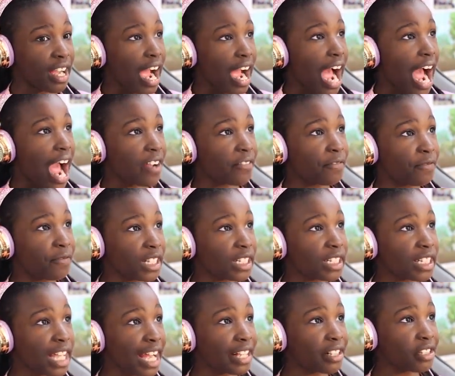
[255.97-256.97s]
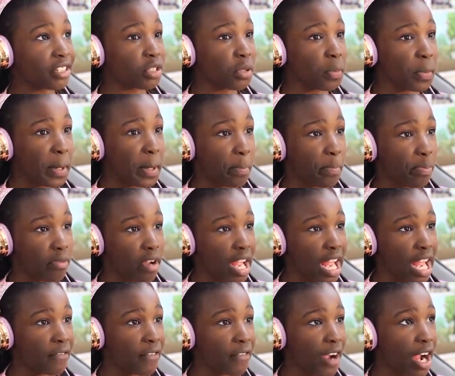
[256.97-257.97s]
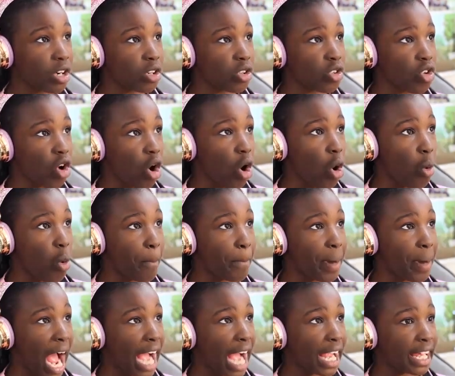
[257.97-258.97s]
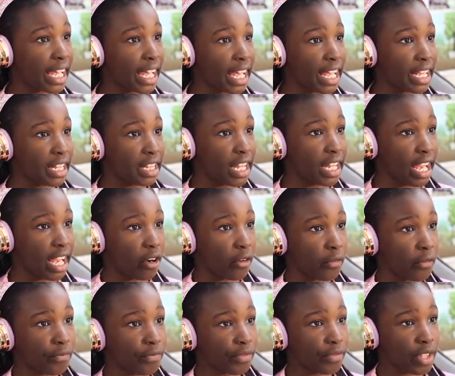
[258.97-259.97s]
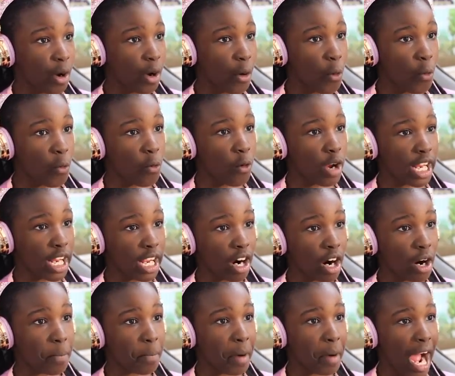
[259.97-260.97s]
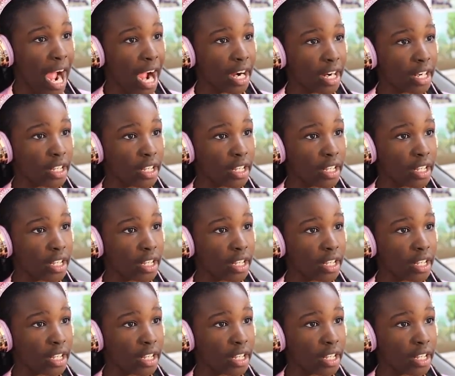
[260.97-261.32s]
I've decided to be brave and go back in there. We are back.